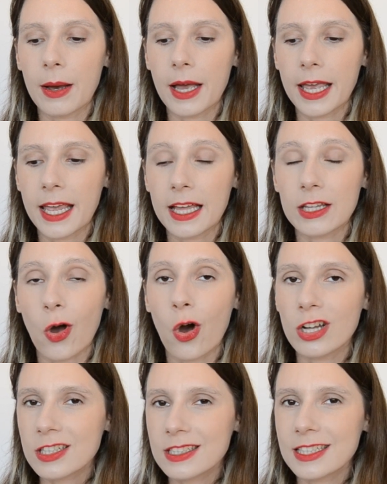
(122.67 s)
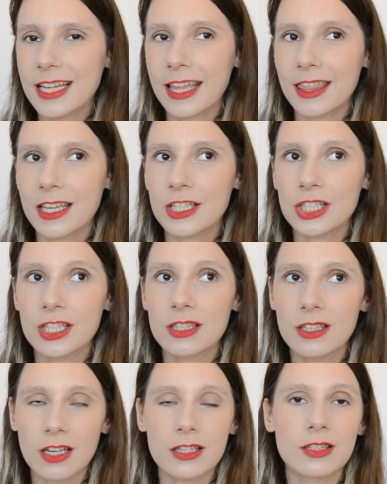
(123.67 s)
And honestly, I think she
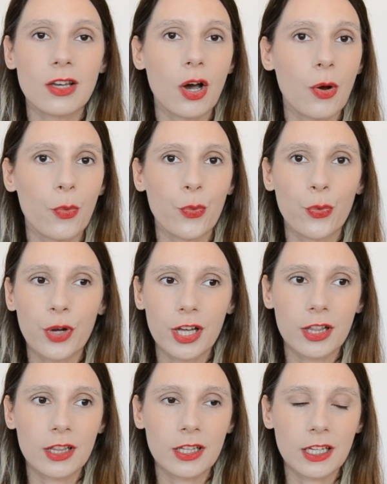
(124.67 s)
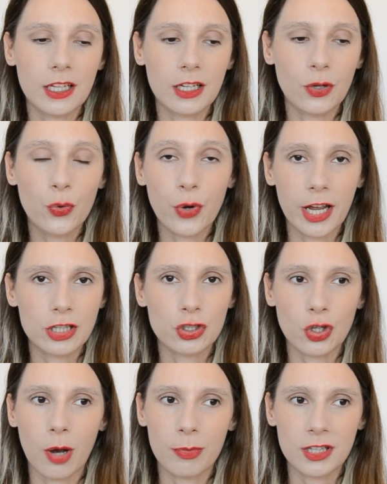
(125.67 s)
does a really great
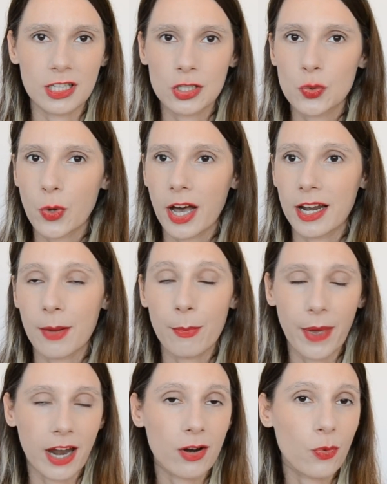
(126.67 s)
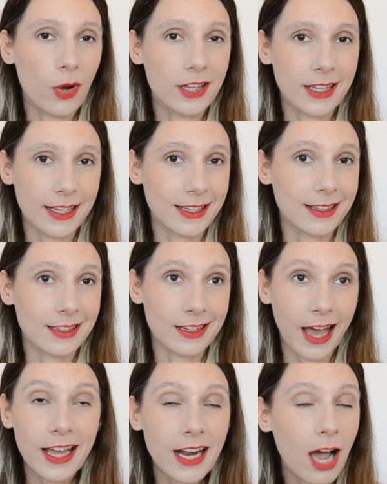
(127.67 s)
job in this one, a better one than in The
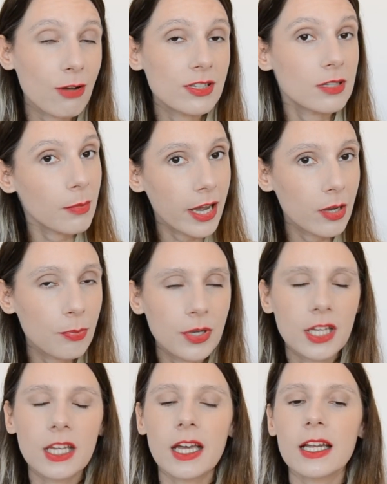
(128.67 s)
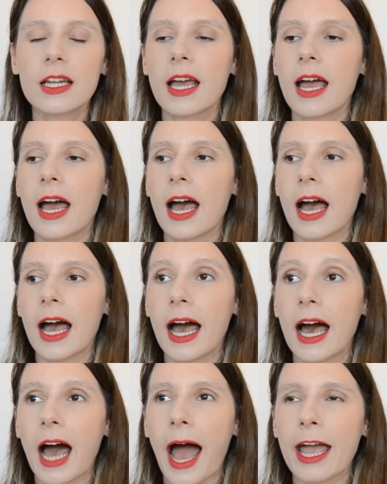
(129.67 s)
Night House, in my opinion.
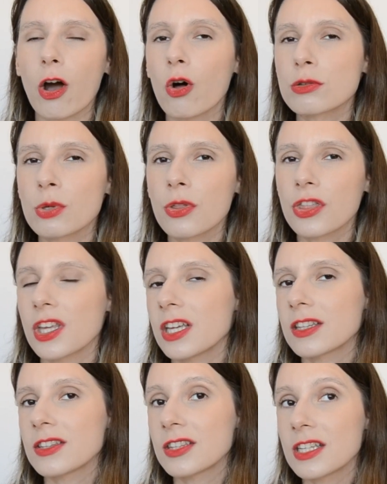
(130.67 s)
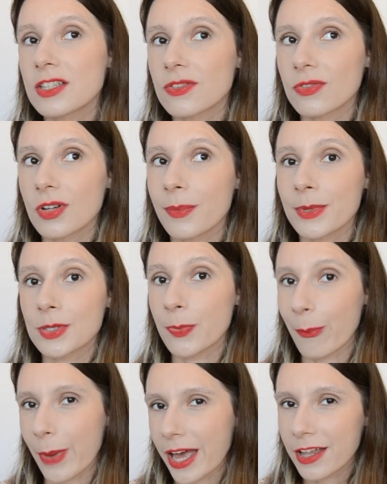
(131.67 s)
I also think this film is
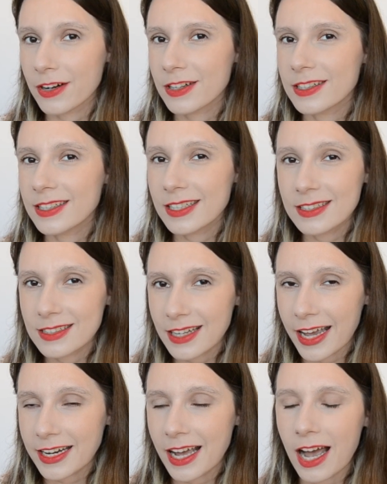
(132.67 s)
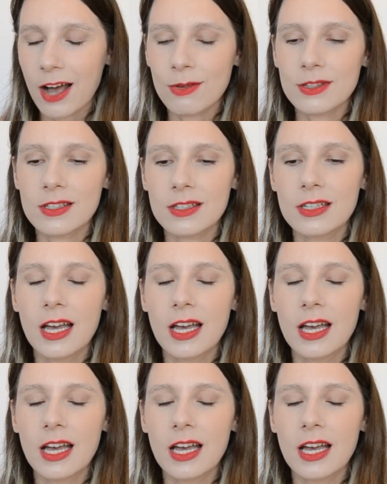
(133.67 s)
better than The Night House.